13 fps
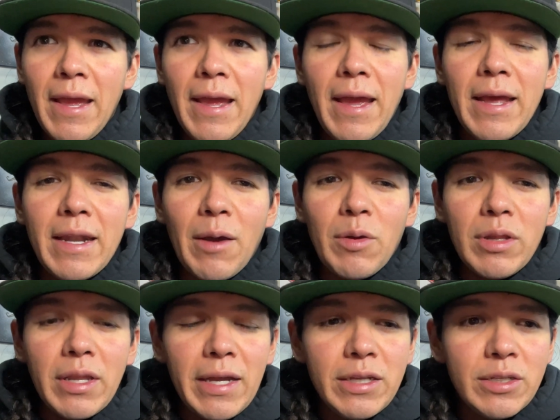And I would
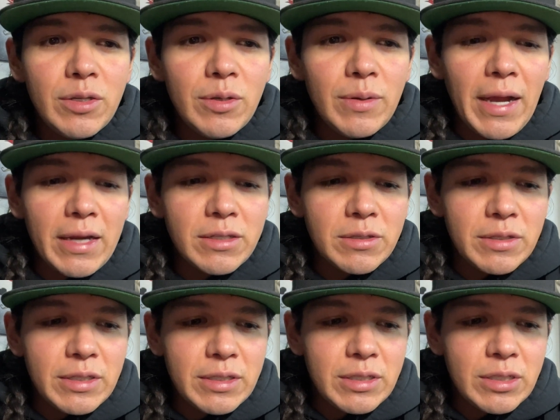like to
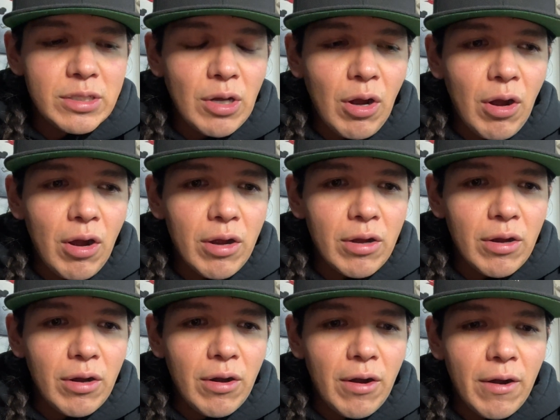actually talk
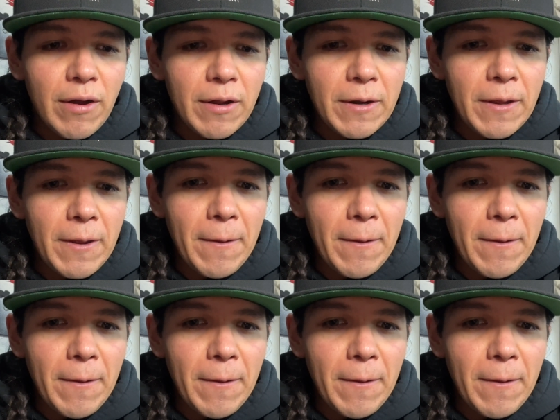on